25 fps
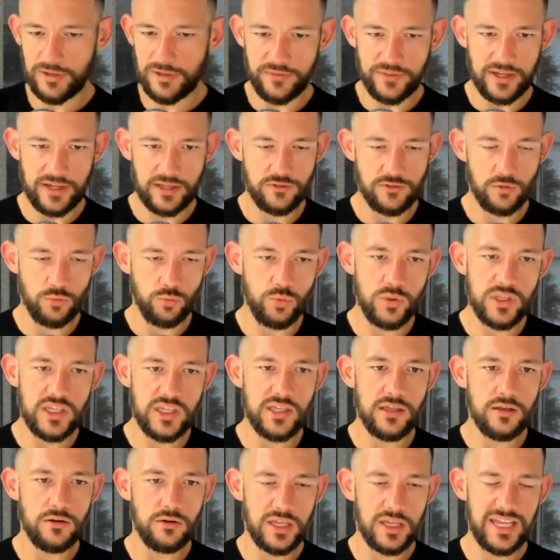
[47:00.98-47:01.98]
that. So
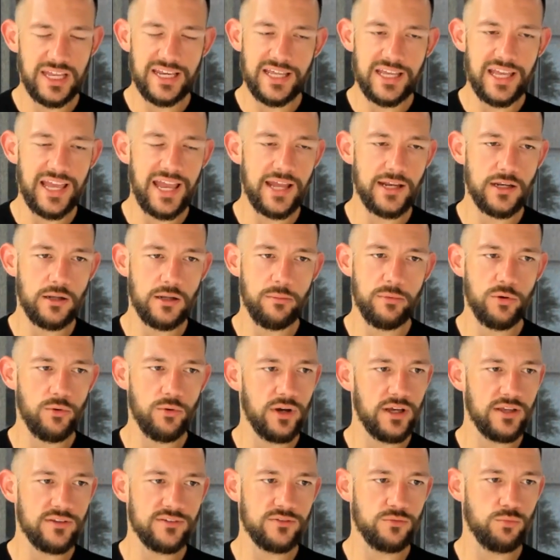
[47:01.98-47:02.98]
any
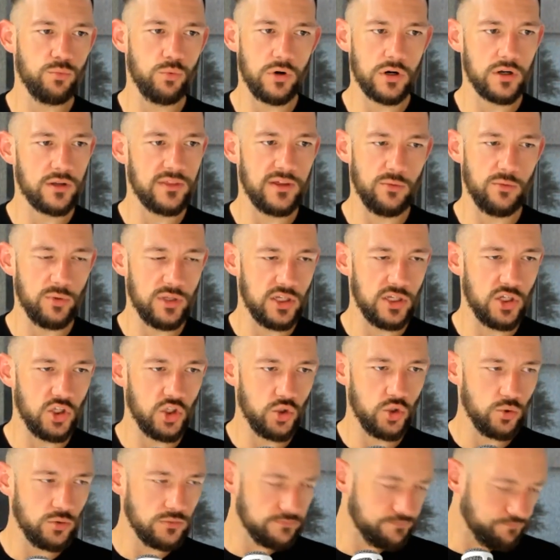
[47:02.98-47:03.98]
AWS work that we
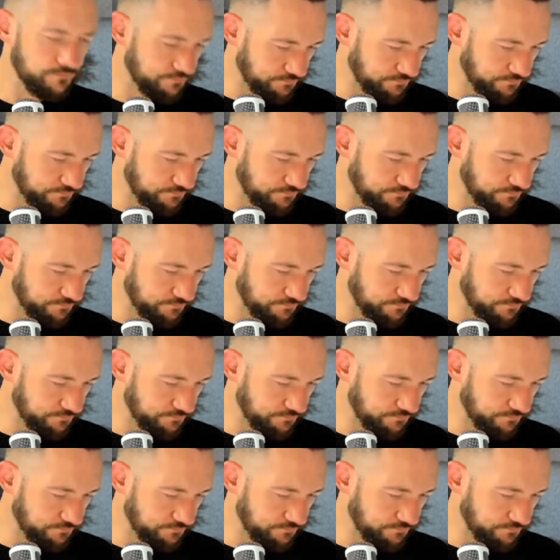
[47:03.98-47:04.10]
do,